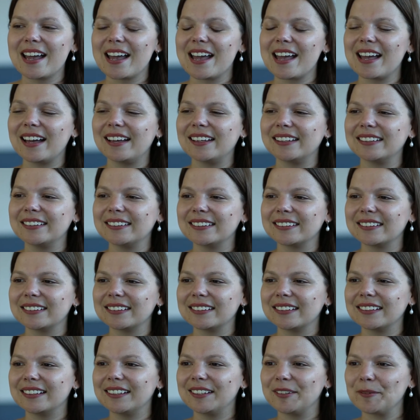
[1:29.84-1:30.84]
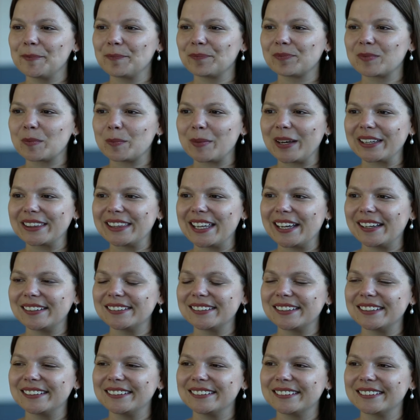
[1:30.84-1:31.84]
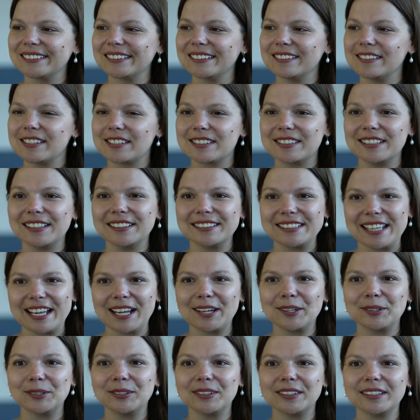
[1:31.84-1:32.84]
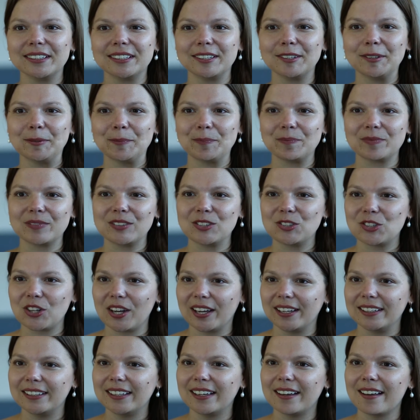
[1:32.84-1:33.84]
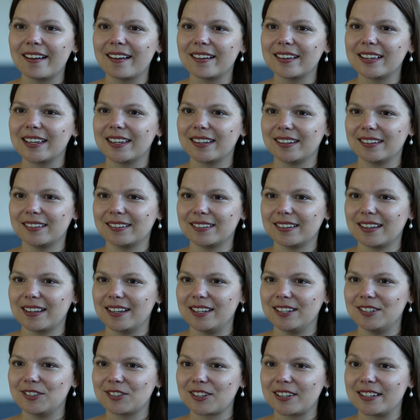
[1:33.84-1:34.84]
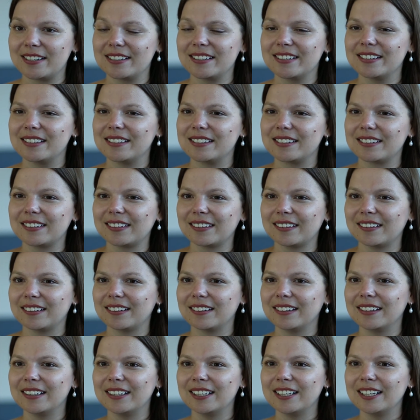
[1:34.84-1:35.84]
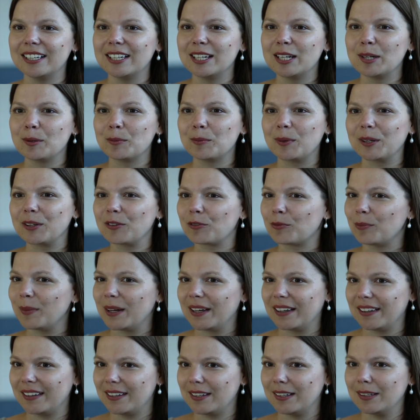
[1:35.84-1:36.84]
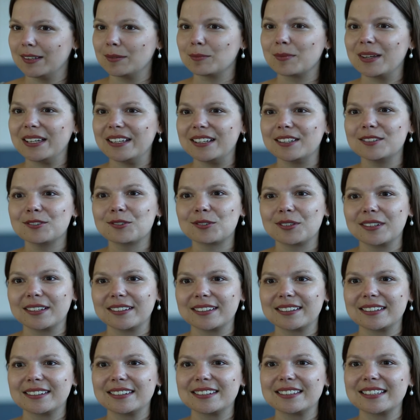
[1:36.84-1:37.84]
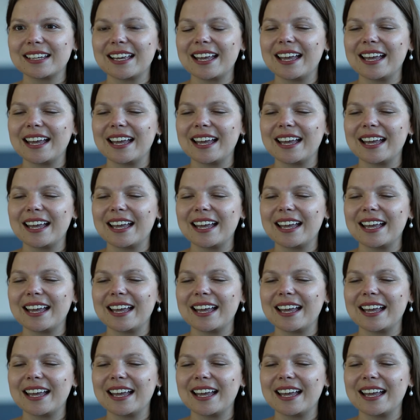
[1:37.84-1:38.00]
And back then and still now, China and Asia is one of my main interests.